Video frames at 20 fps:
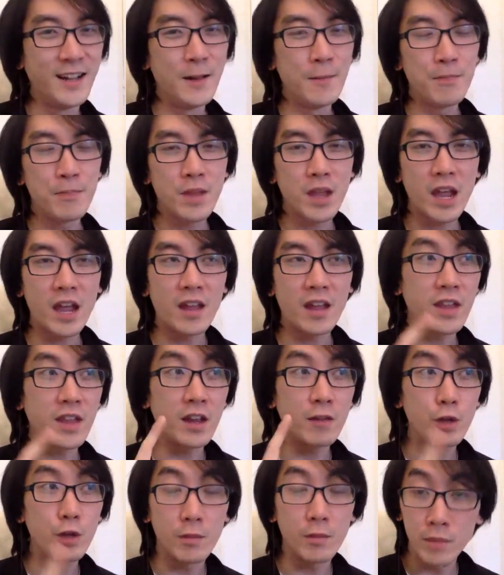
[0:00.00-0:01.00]
Right. And then
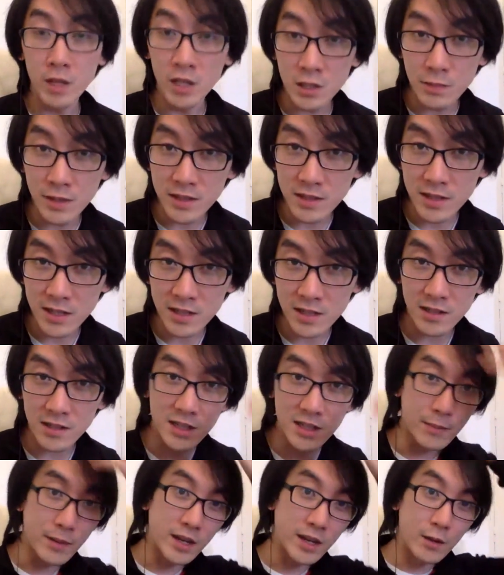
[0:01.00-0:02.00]
with amusement centers
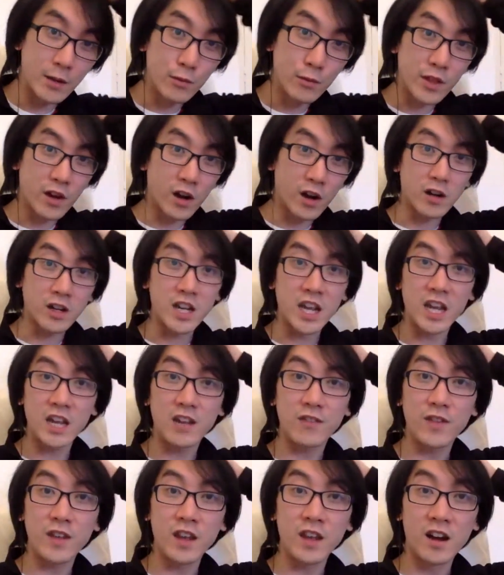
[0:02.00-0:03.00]
coming up with
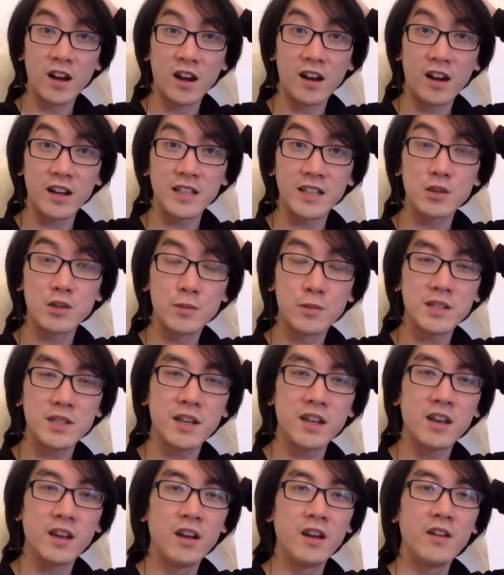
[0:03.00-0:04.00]
arcade VR, it's almost
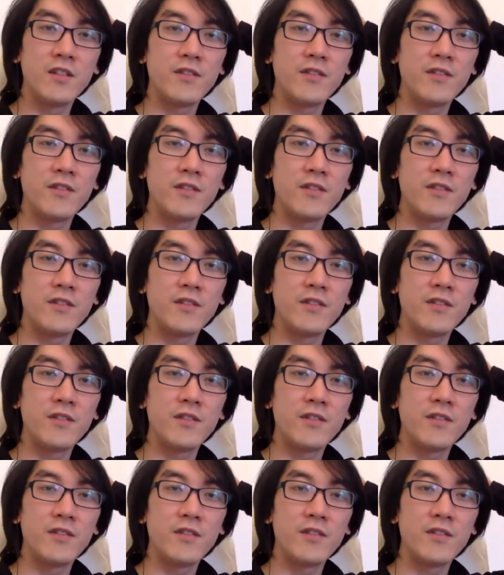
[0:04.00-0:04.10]
like